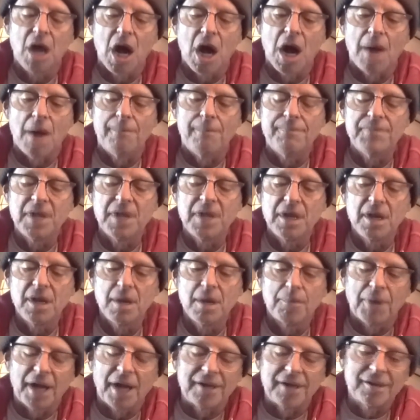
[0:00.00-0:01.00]
Um,
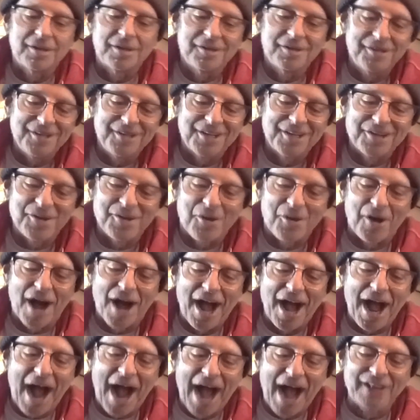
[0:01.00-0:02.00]
but you
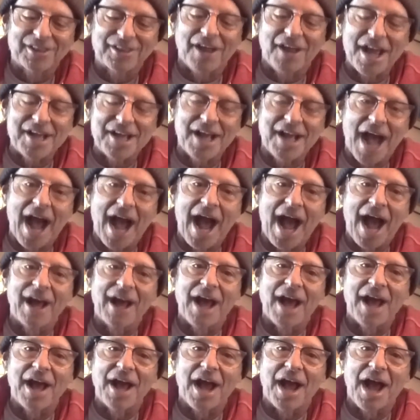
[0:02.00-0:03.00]
know, I, I like
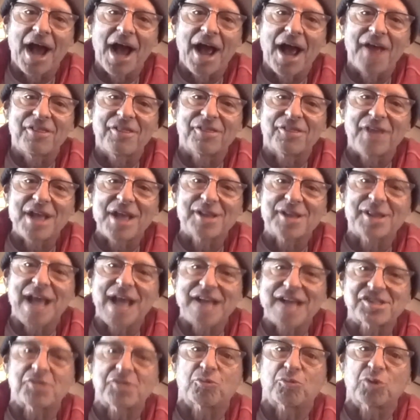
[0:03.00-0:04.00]
I, I I
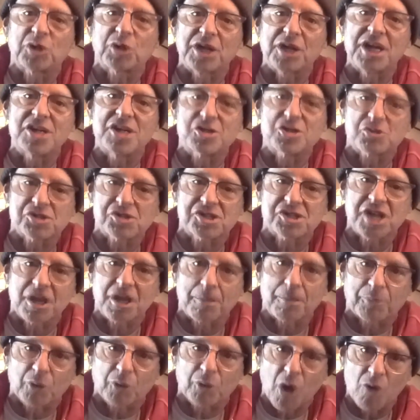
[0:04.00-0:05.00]
think that's a really
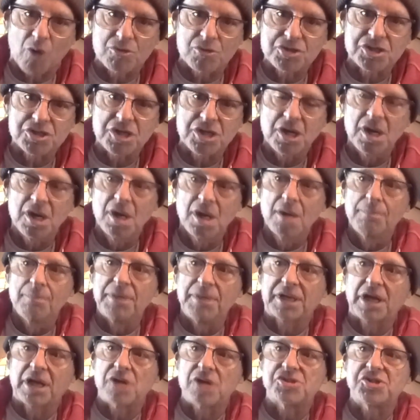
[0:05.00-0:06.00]
interesting approach
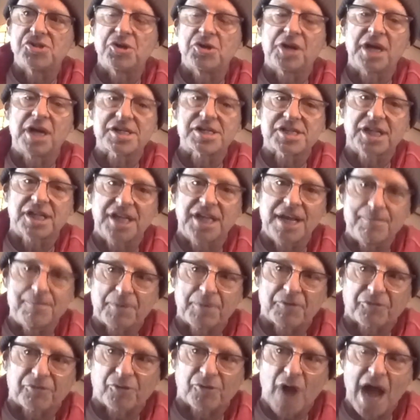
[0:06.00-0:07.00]
because you get to
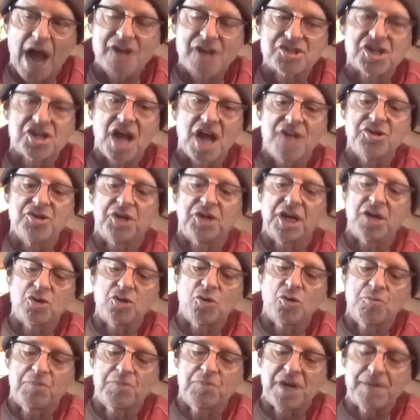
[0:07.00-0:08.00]
keep it fresh and you
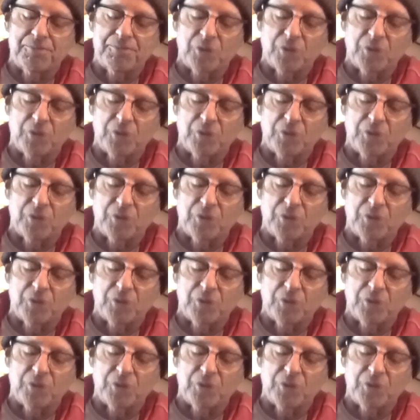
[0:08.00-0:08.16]
get new